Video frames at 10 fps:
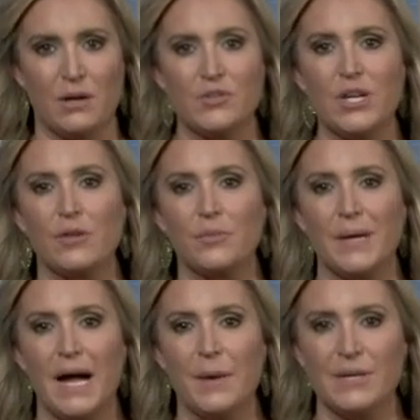Channel 3
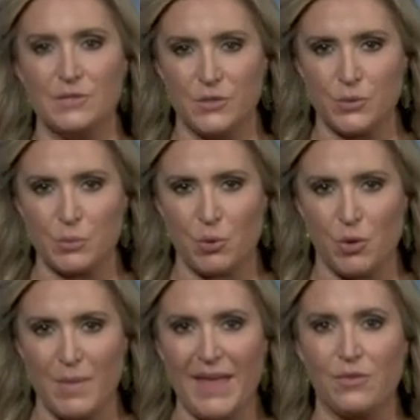Eyewitness News reporter
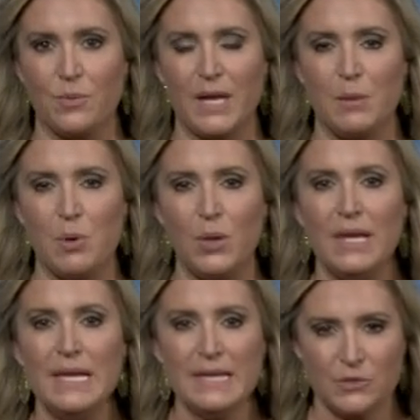Matthew Campbell
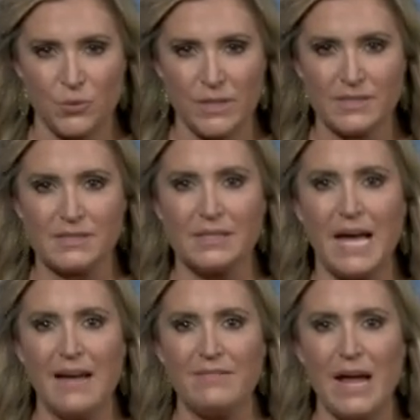joins us
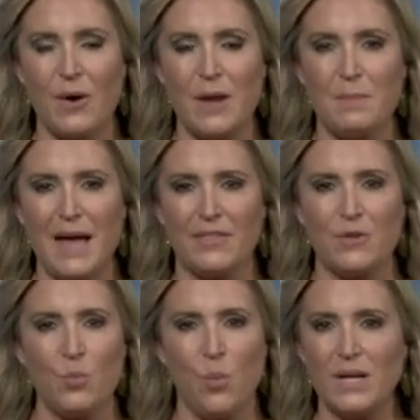live now. And Matthew,
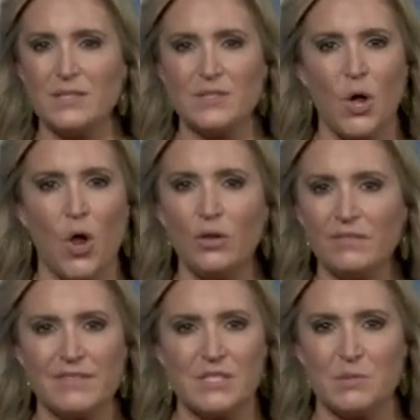what does all of
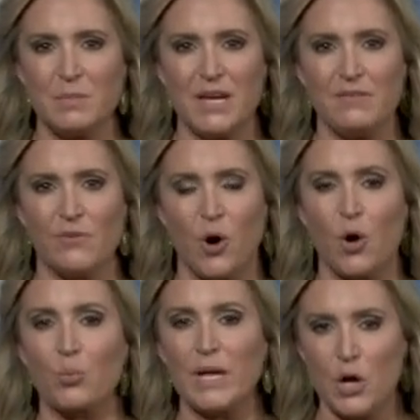this mean for our
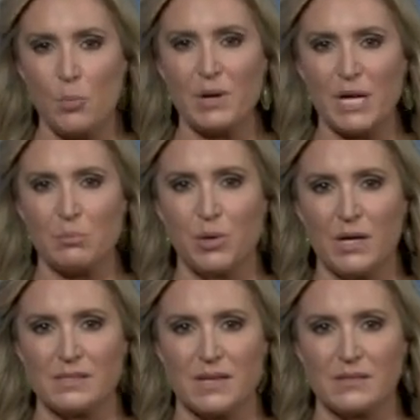reopening
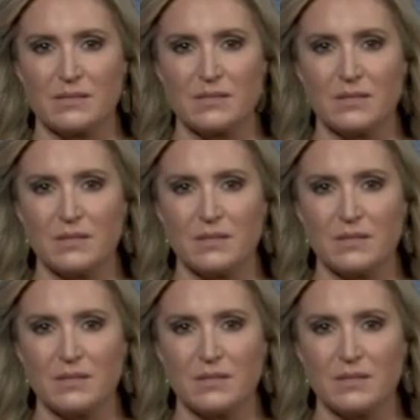process?